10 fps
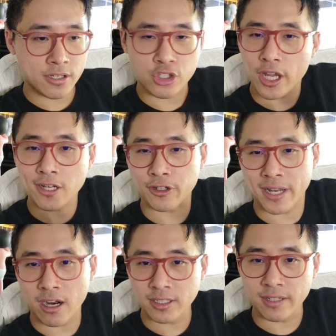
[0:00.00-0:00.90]
to change
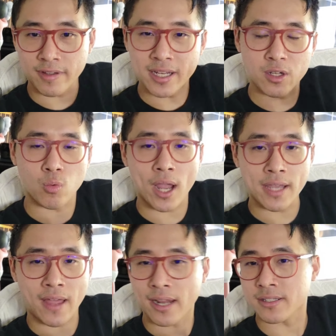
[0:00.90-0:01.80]
the narrative in a
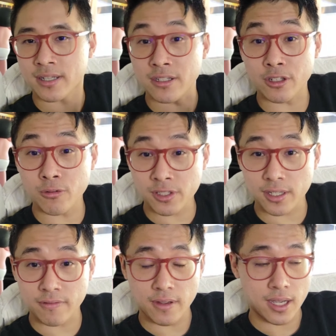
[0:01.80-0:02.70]
way that is
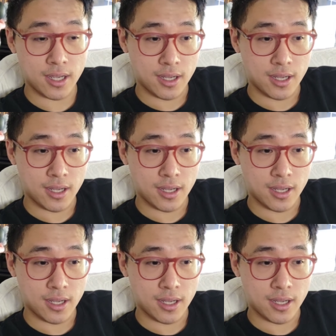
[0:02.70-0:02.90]
conducive